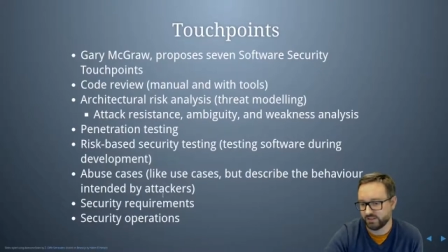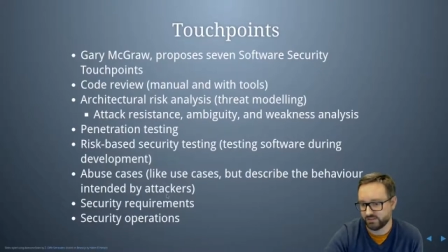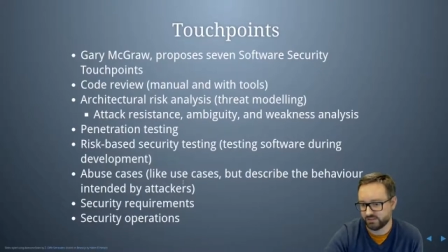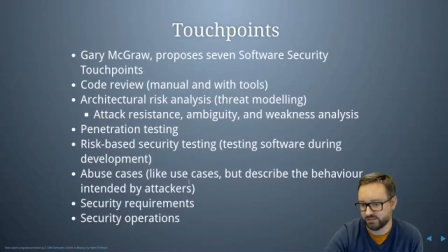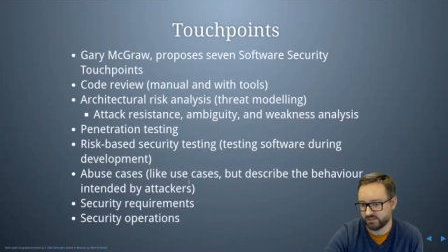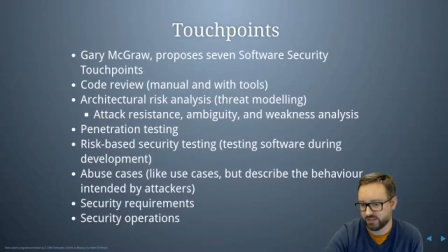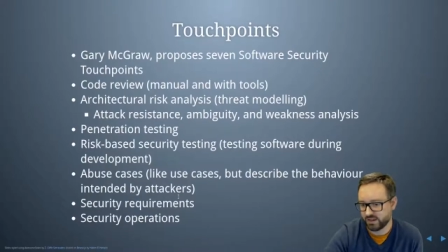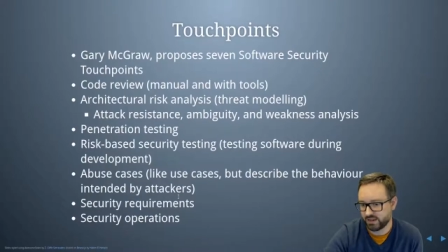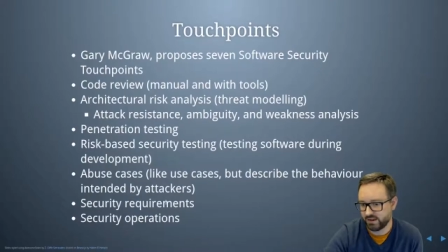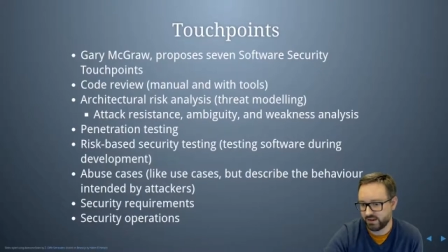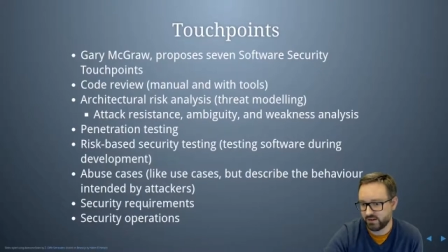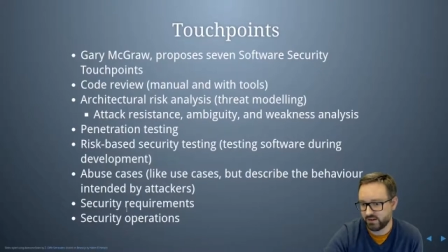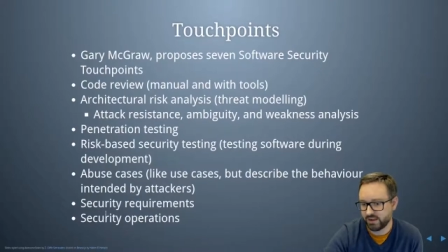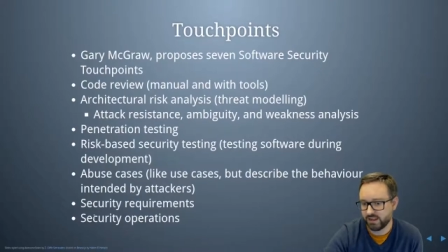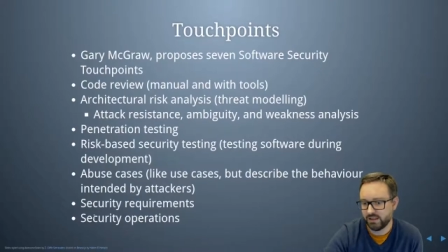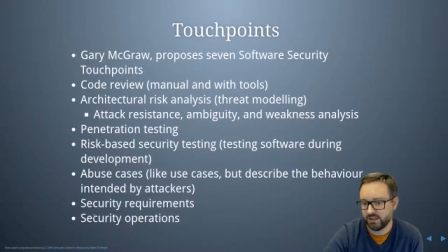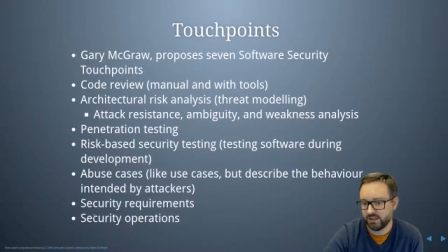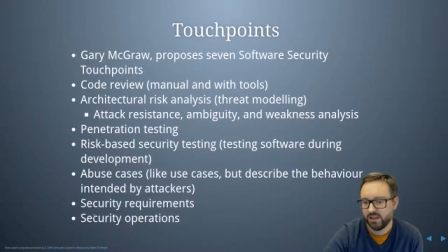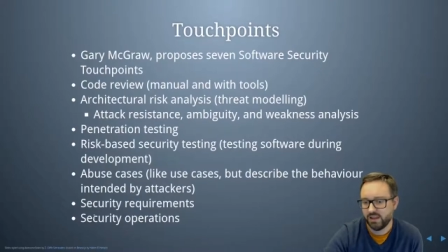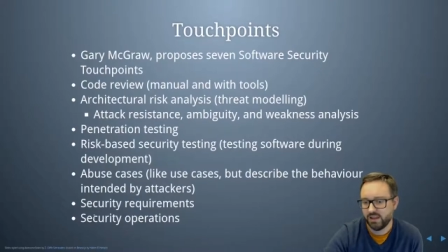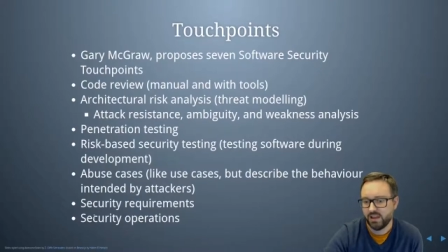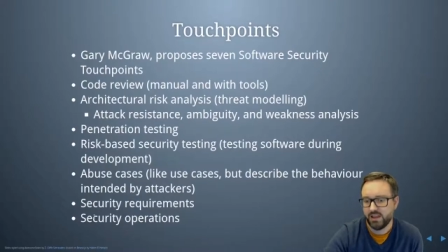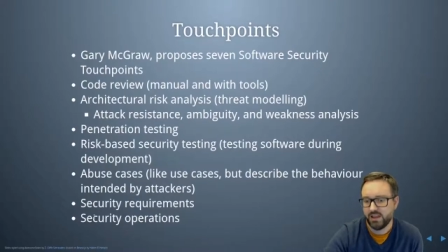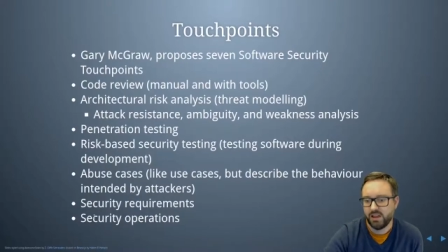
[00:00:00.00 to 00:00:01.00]
security,
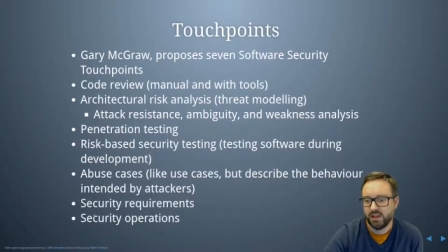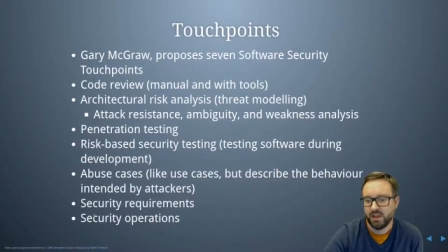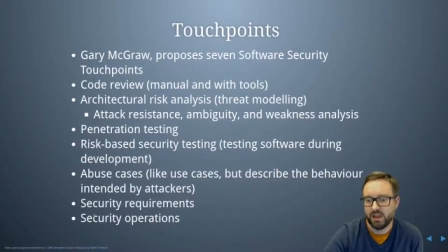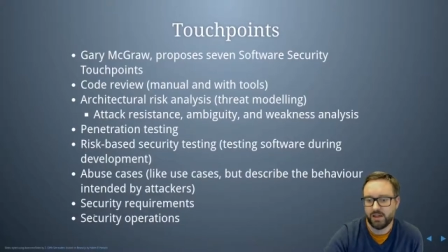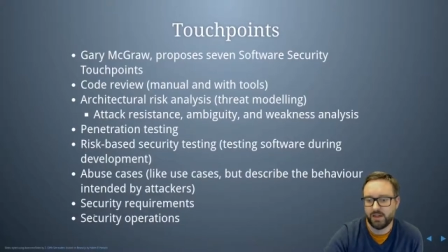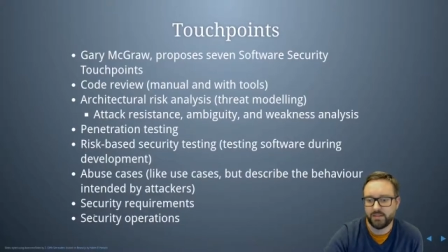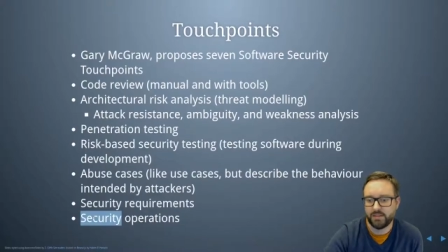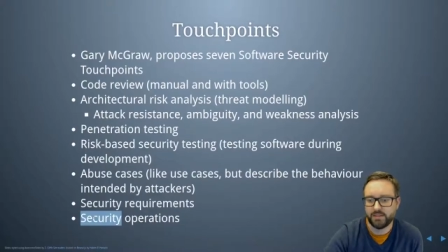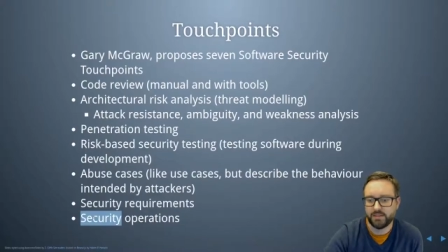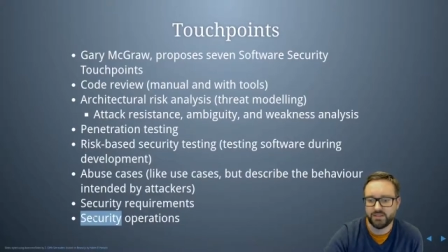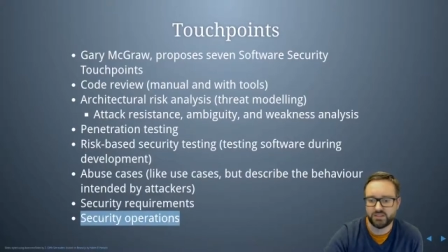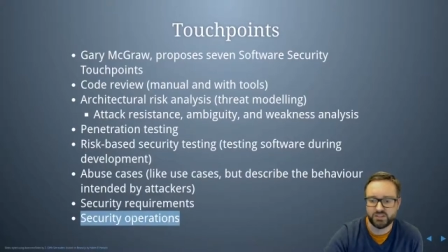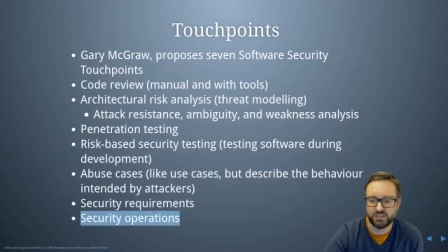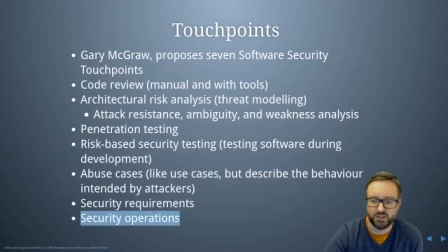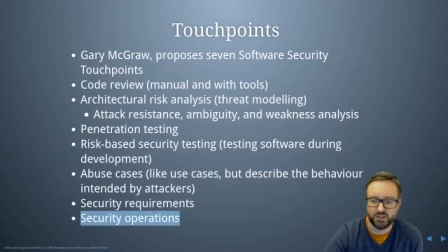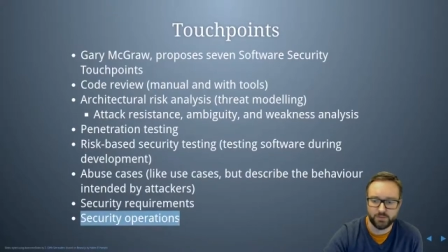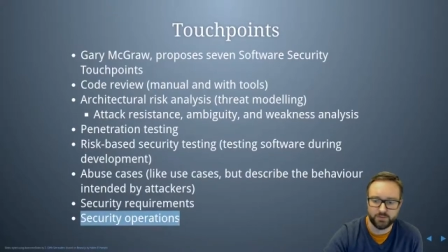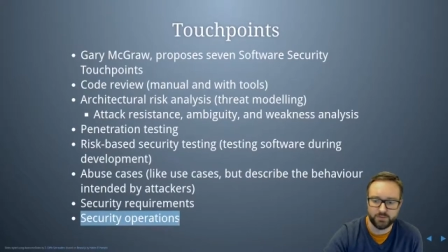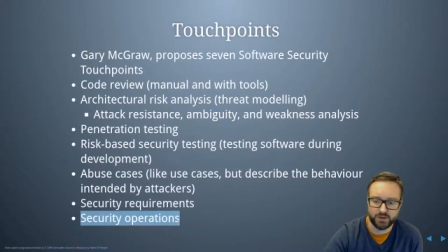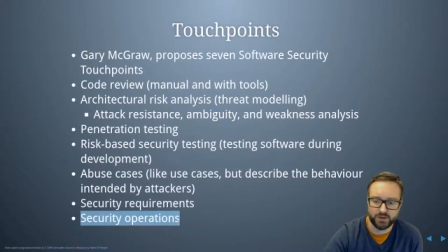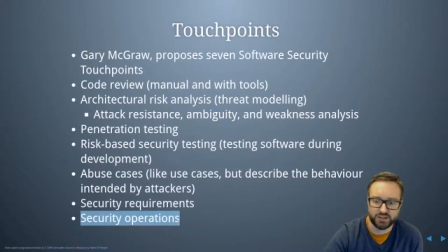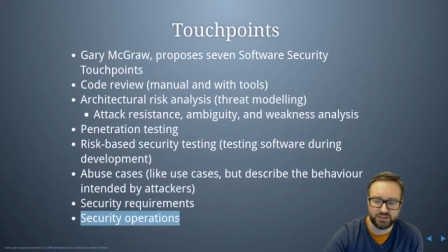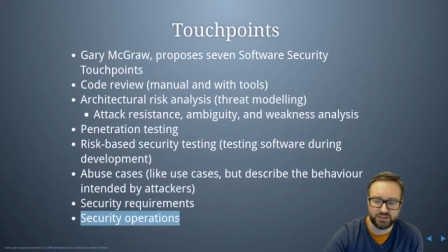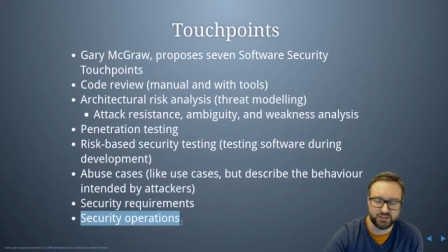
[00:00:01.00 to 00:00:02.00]
and then there's the
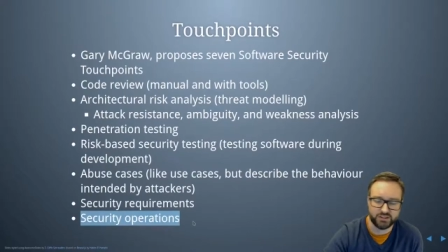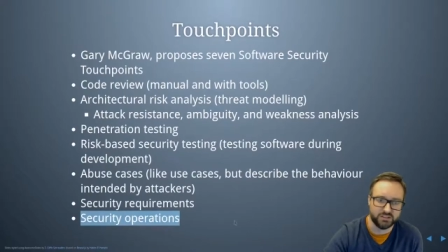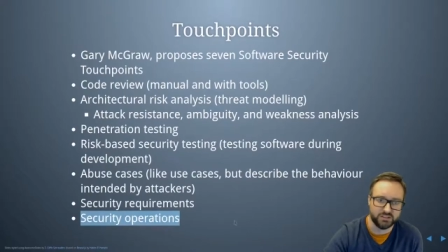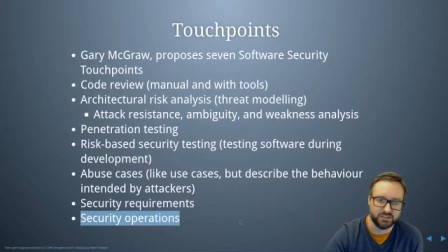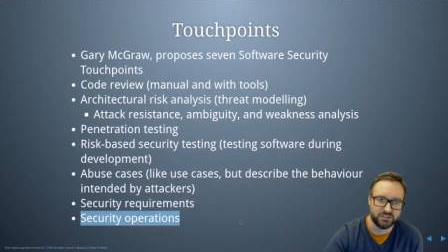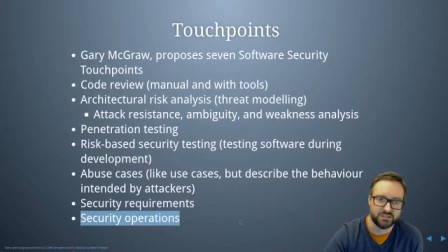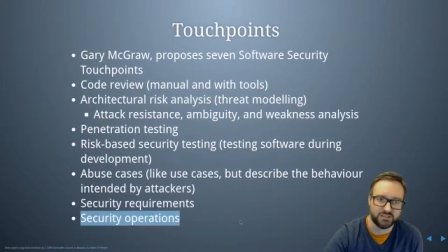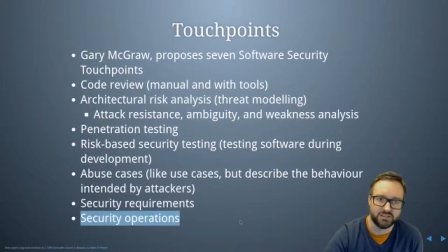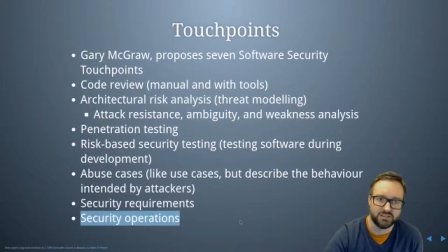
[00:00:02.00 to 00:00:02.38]
operations.